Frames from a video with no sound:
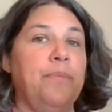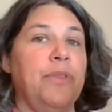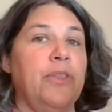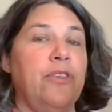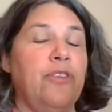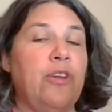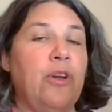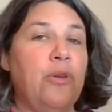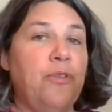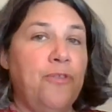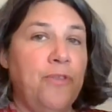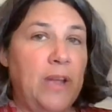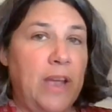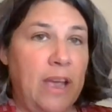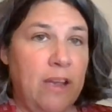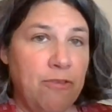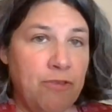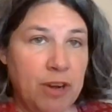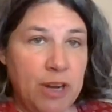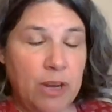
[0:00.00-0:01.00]
So
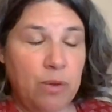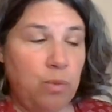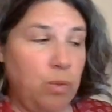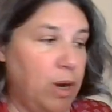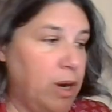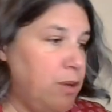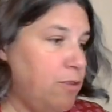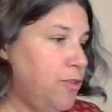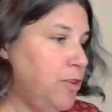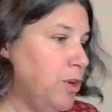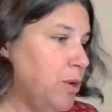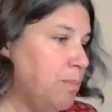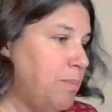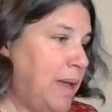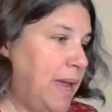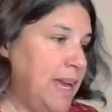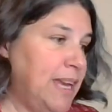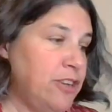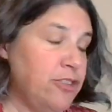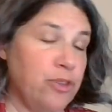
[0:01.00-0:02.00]
every one of your
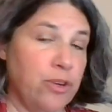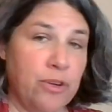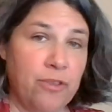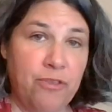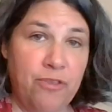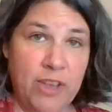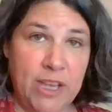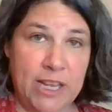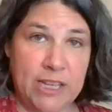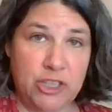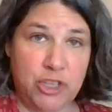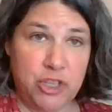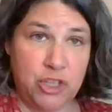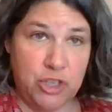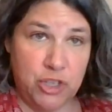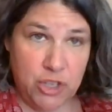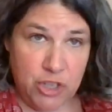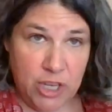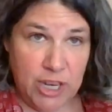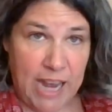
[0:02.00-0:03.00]
major events
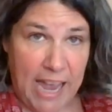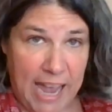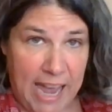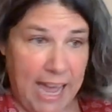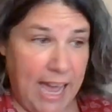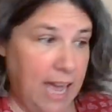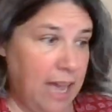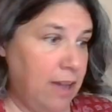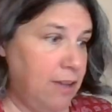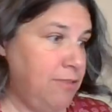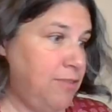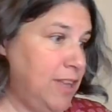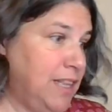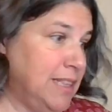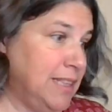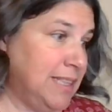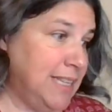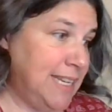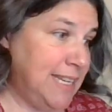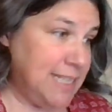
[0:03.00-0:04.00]
should have
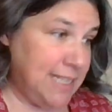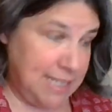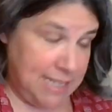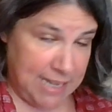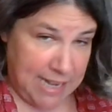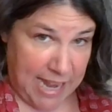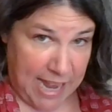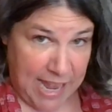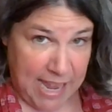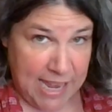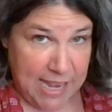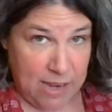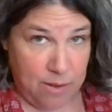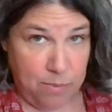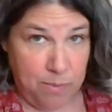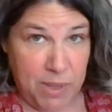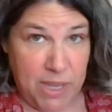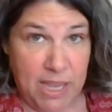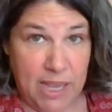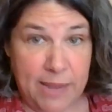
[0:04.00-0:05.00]
at least an A
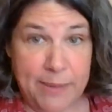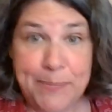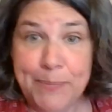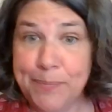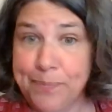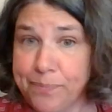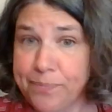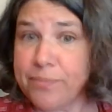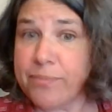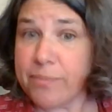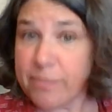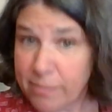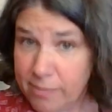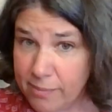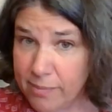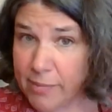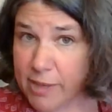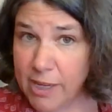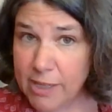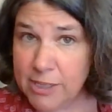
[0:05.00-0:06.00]
and B
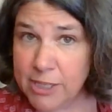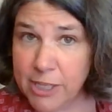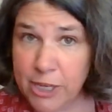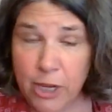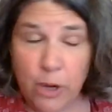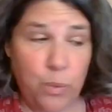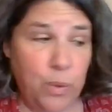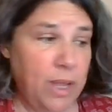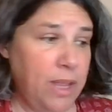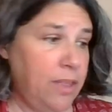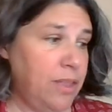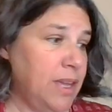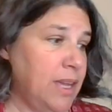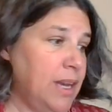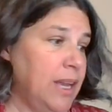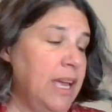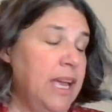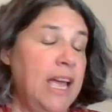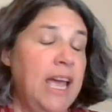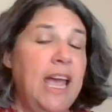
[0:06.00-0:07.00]
to go with
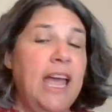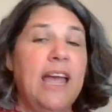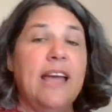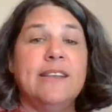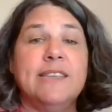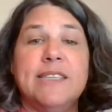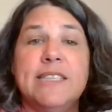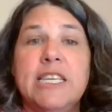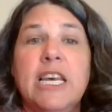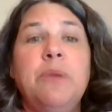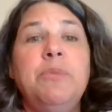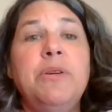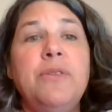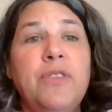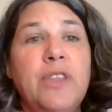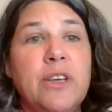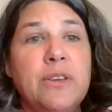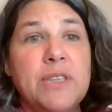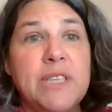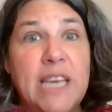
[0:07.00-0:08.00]
it. And some of
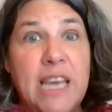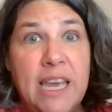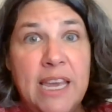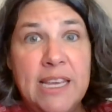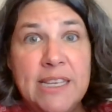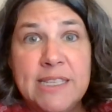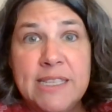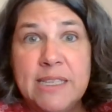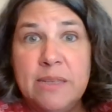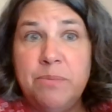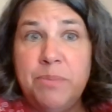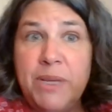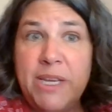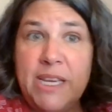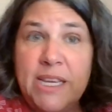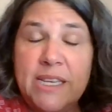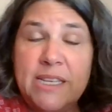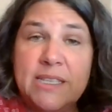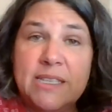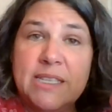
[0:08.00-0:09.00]
those A's and
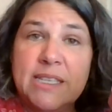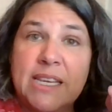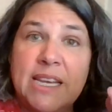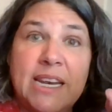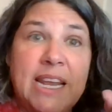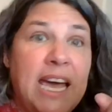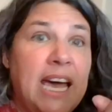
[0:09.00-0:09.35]
B's can